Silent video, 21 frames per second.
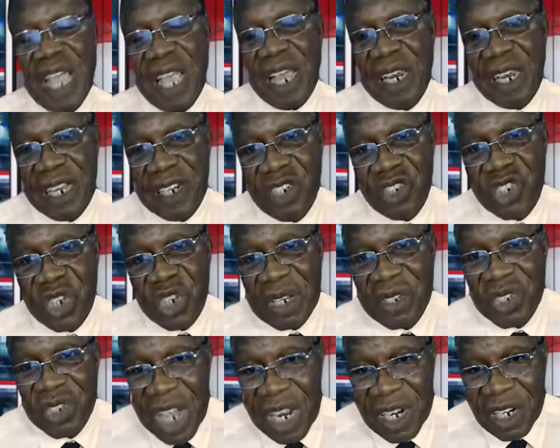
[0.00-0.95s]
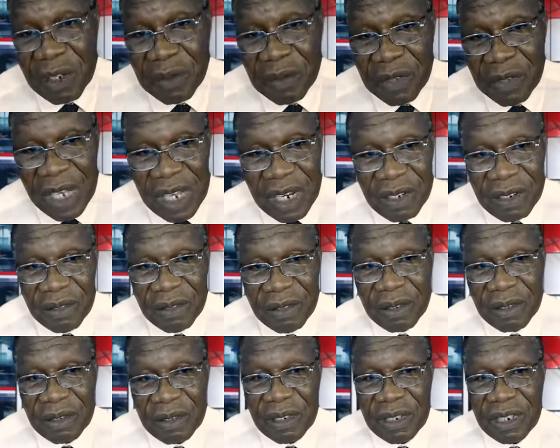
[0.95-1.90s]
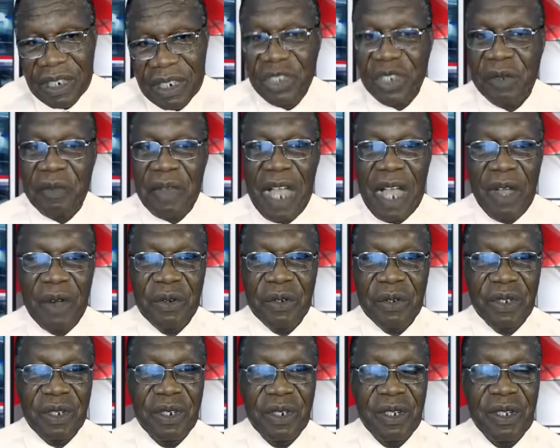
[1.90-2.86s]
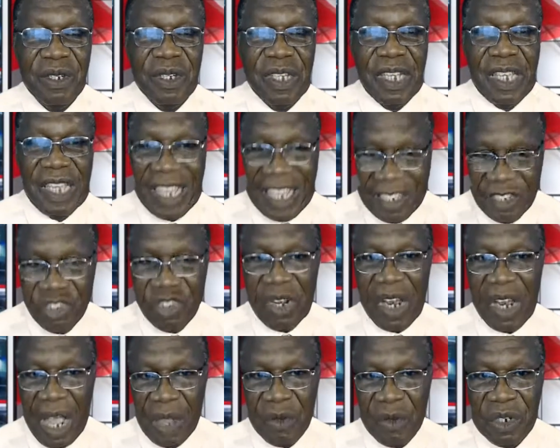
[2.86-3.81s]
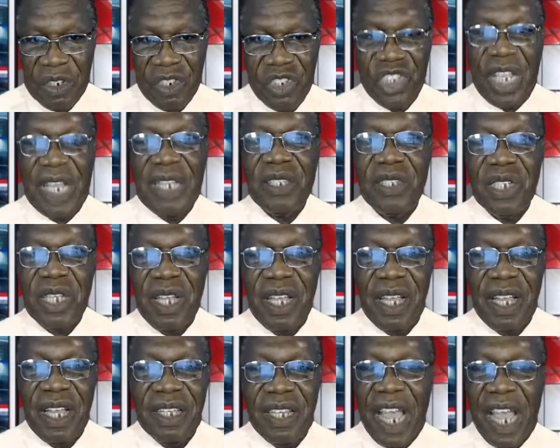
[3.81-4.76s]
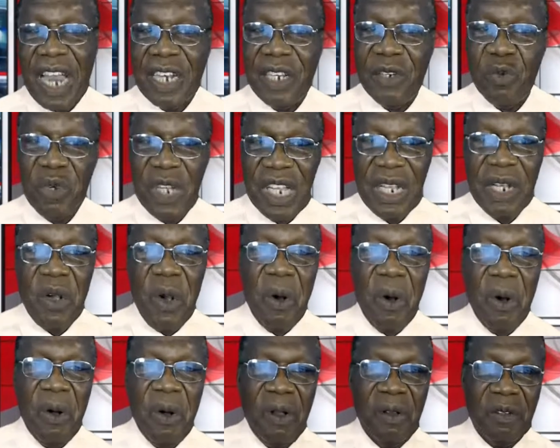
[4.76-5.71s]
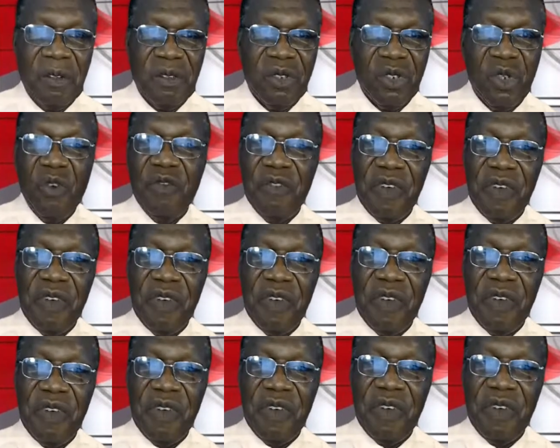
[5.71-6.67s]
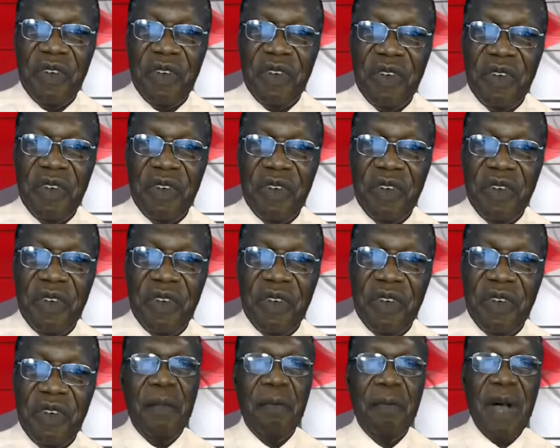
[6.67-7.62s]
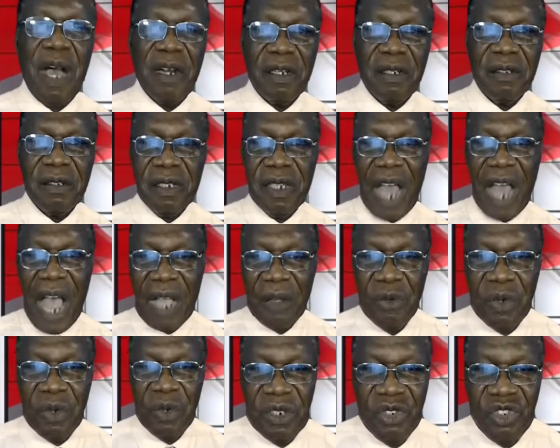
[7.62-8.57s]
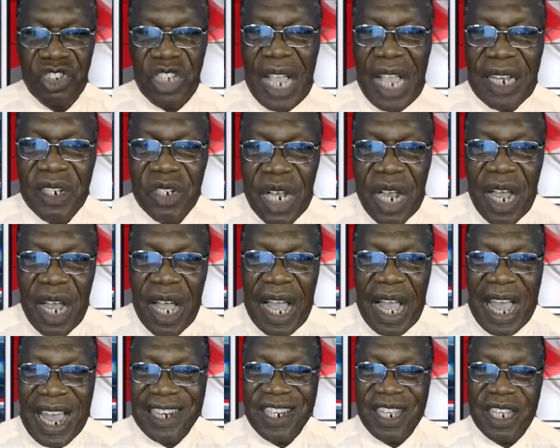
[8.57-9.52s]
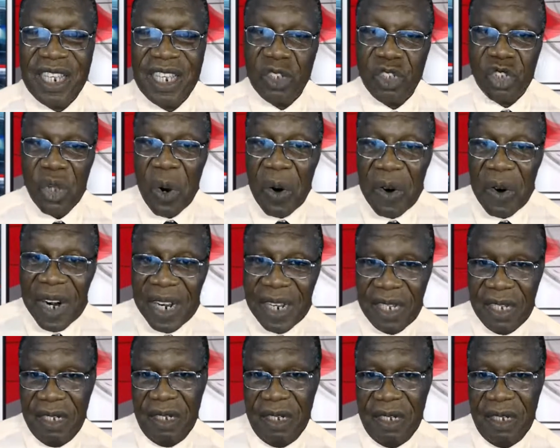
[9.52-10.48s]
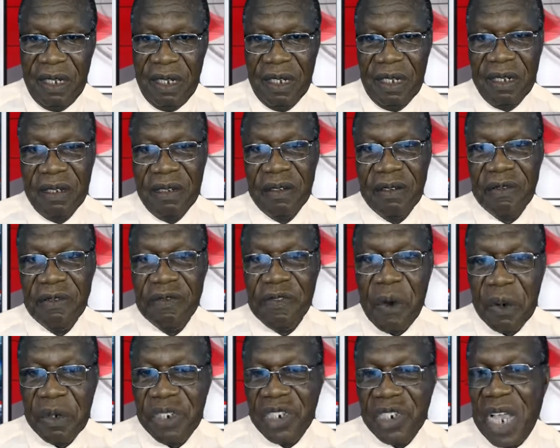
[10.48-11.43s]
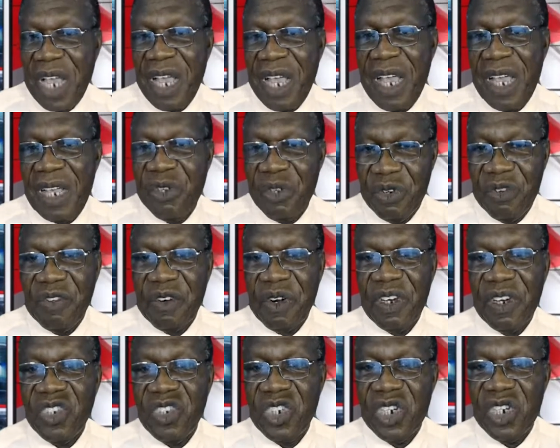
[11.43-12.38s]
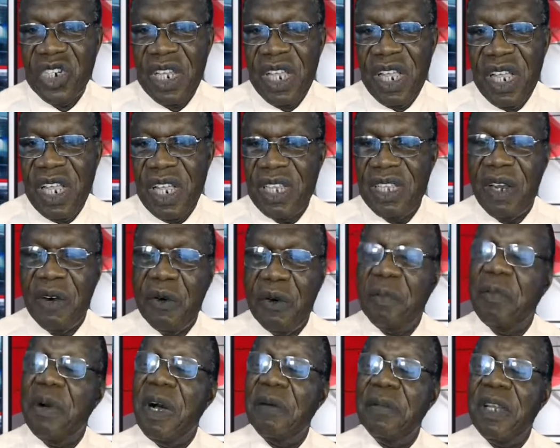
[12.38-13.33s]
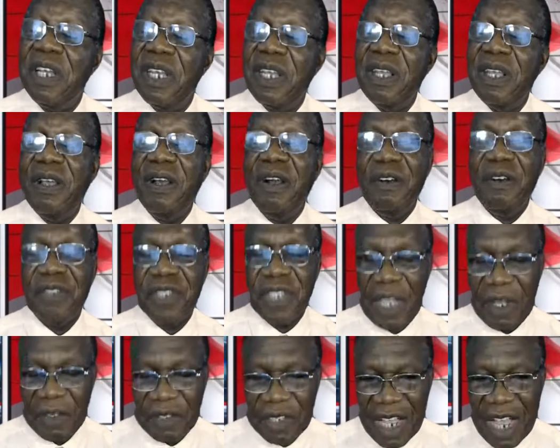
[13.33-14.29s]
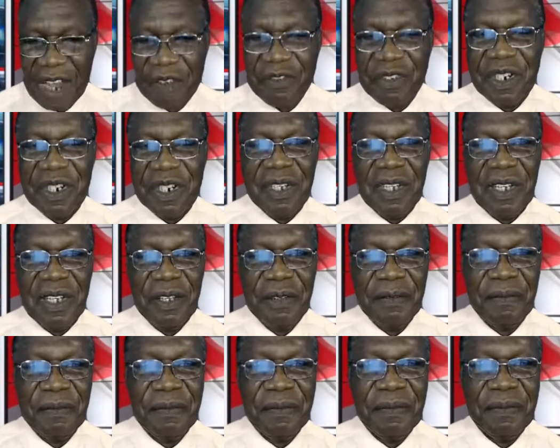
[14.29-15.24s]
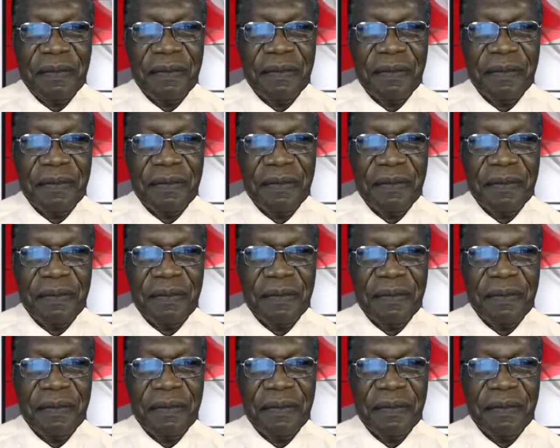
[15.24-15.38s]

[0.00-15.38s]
today, ladies and gentlemen, is about his language center that we call so fondly a model language center at historic Fort Hare University in the Republic of South Africa.